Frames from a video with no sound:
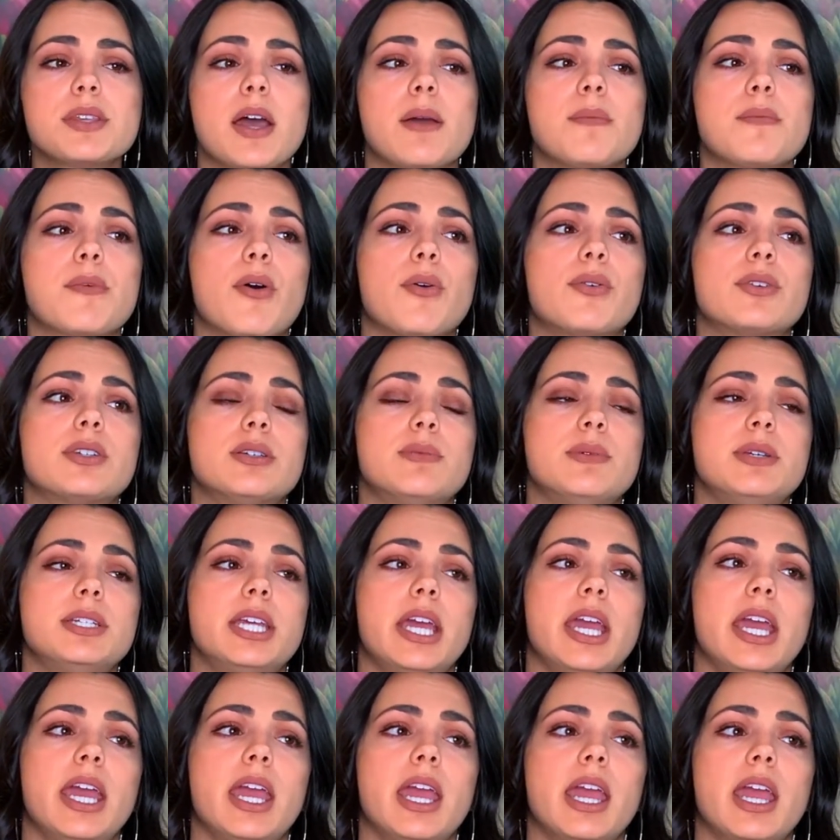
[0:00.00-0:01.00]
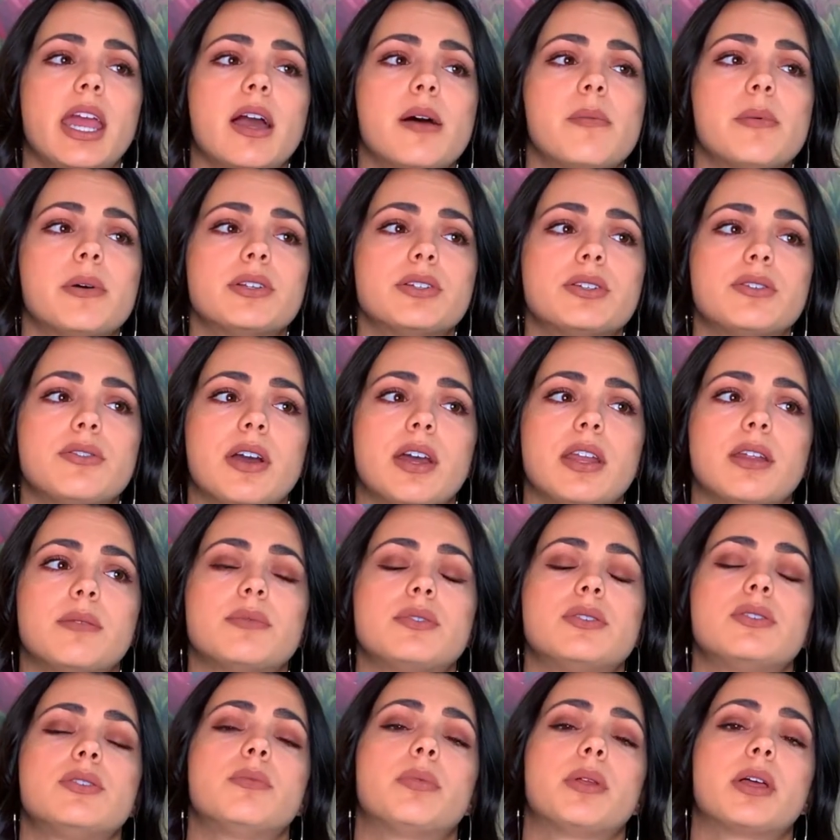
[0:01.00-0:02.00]
I'm going to be taking a bunch of
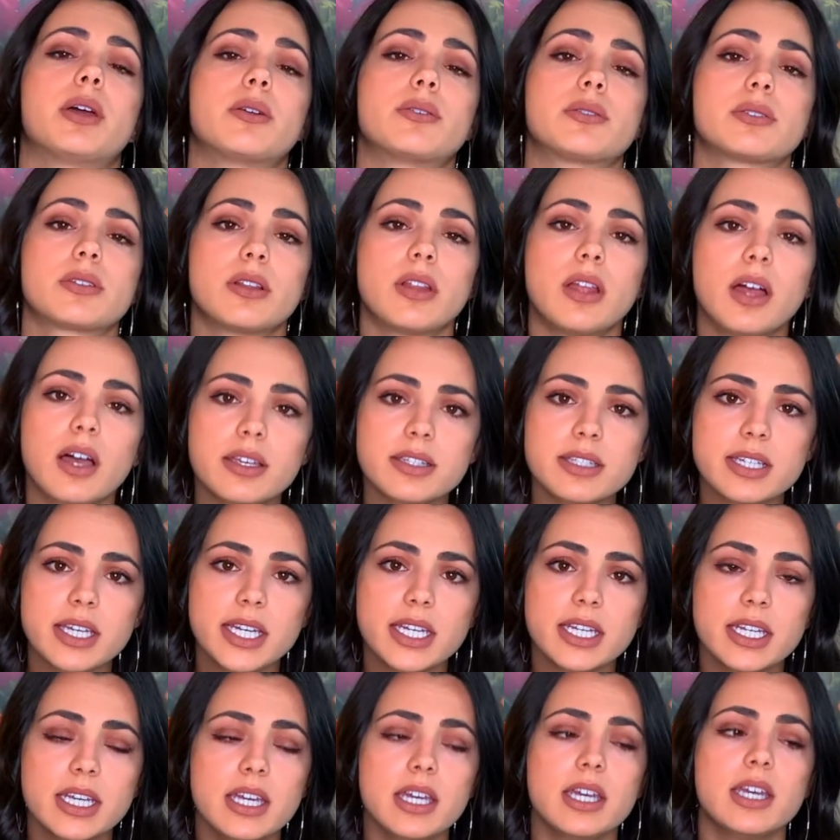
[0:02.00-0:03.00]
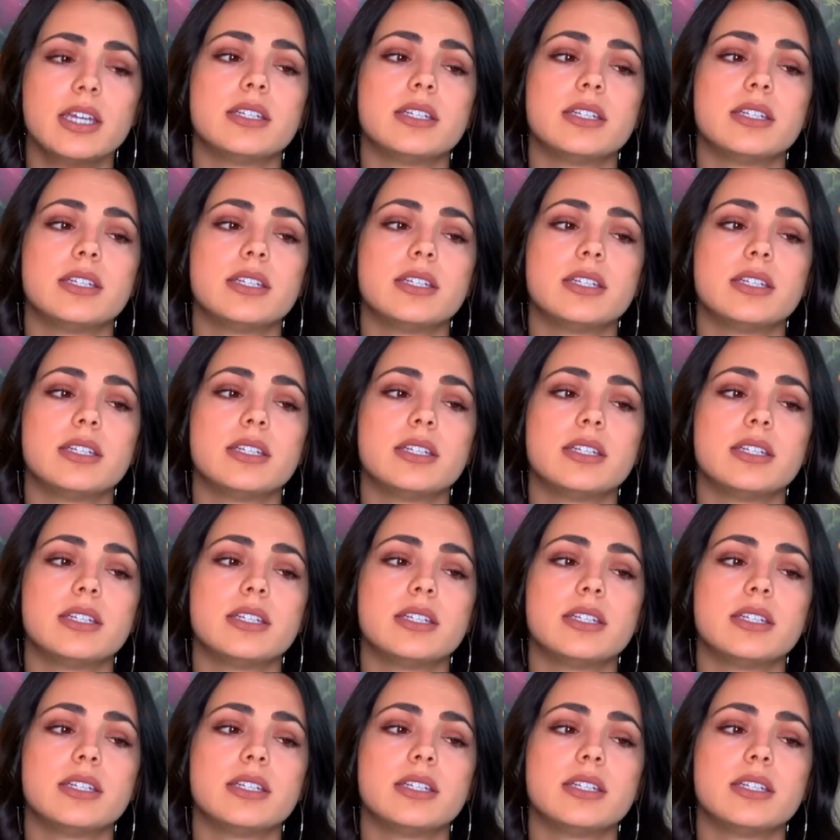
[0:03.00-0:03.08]
items to Plato's Closet